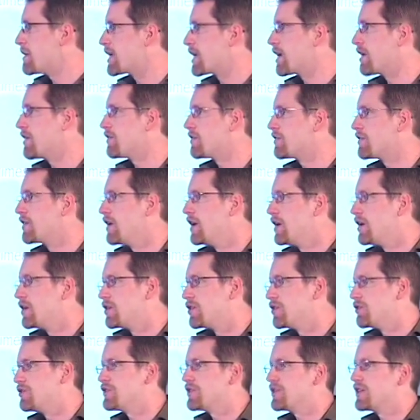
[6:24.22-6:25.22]
Because
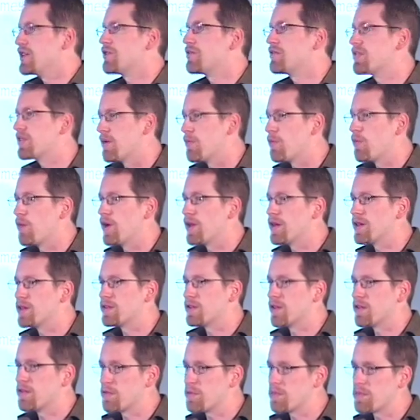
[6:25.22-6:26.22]
usually if
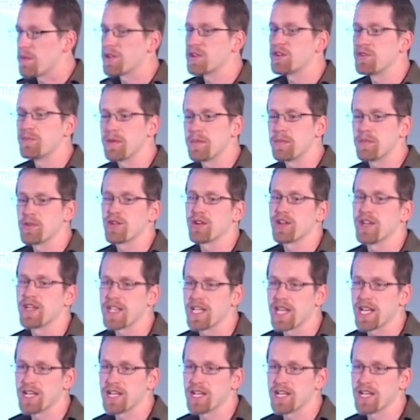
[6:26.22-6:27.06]
a bunch of people are going to